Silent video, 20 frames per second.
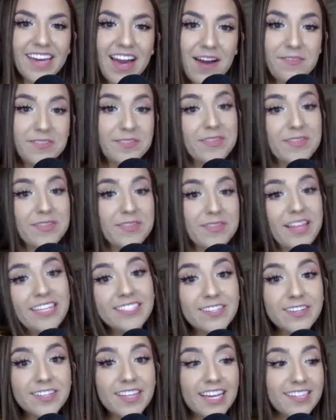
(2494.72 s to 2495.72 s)
mean, that's
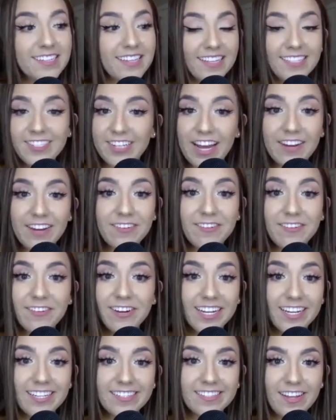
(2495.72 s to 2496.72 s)
like, that's shadow work in
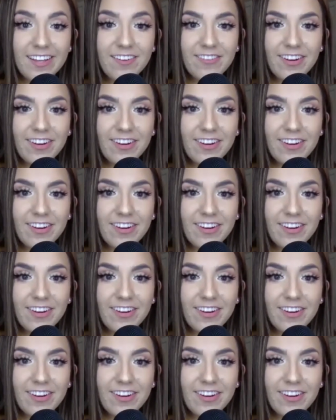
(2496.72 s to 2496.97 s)
itself right